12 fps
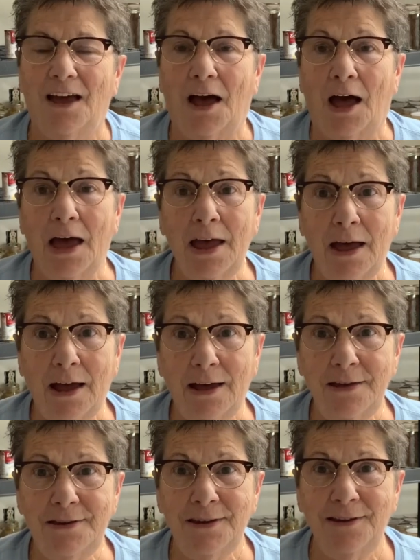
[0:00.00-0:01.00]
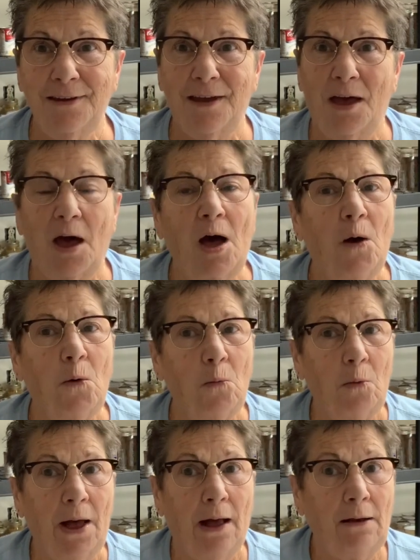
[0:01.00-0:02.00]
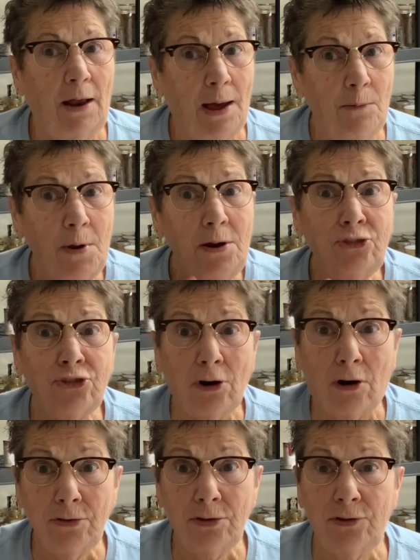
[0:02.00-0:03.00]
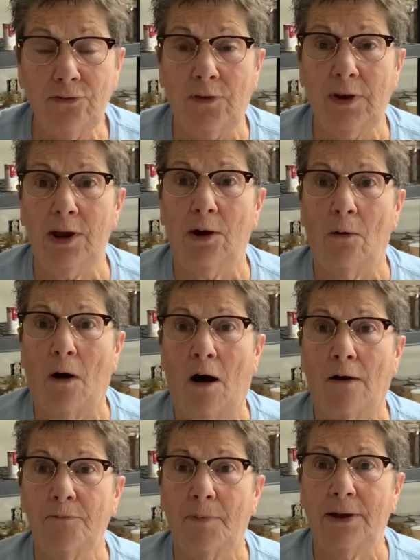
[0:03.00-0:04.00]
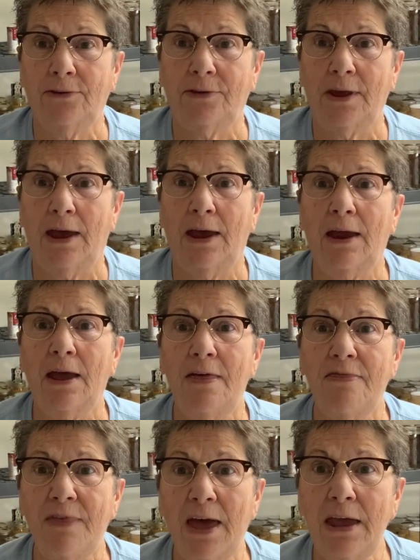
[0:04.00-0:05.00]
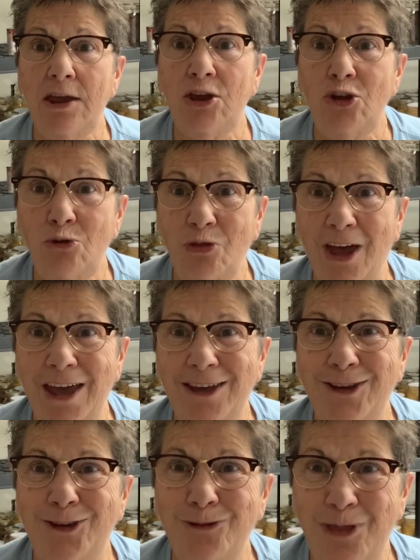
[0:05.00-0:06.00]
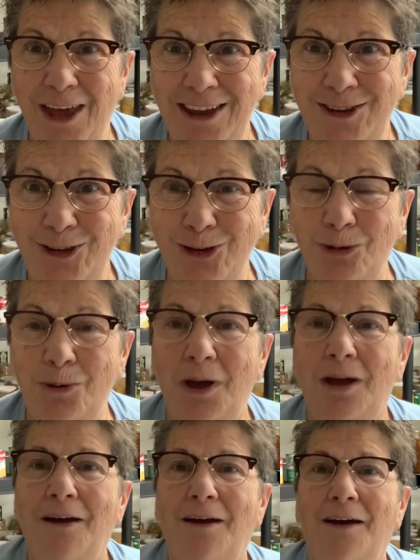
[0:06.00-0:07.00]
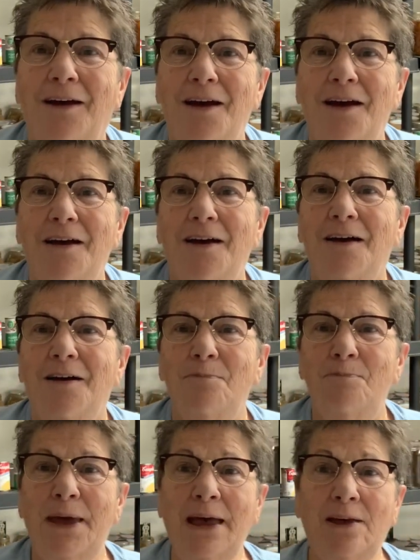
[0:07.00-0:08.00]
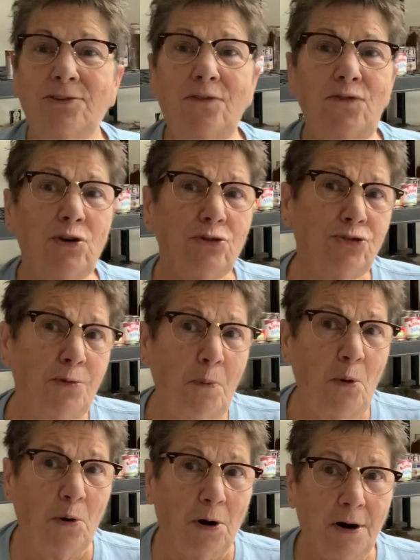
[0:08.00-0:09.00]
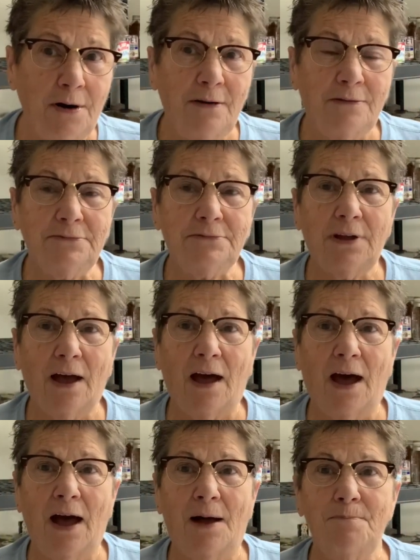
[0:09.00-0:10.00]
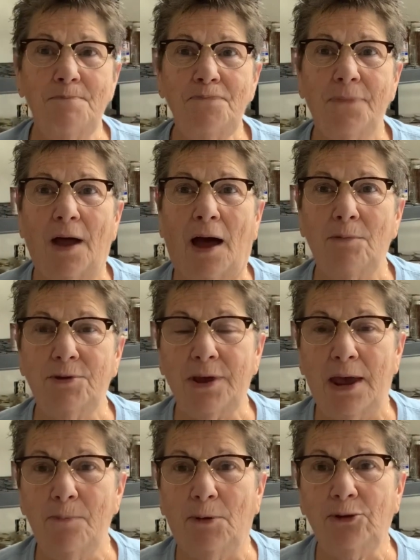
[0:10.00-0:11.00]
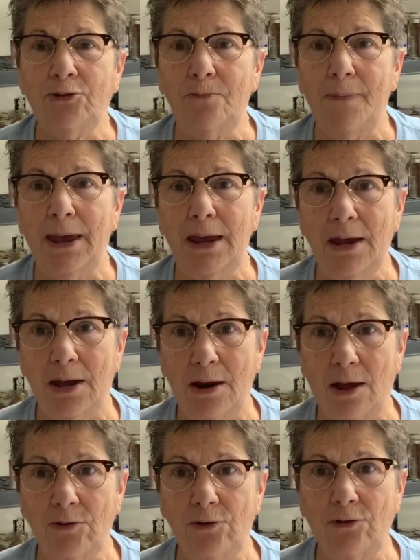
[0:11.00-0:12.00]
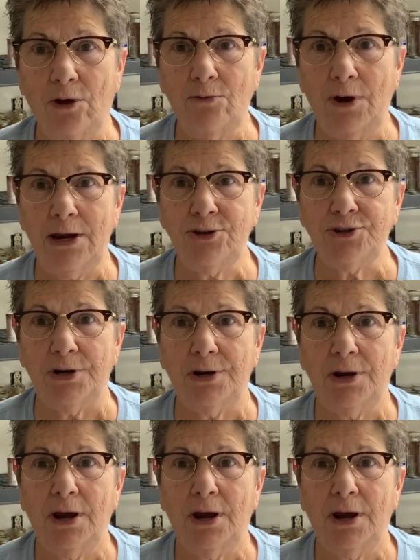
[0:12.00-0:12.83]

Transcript: Hi guys. Well, I want to start this video off by saying thank you, thank you, thank you. Because of your support, um, I was able to make another donation.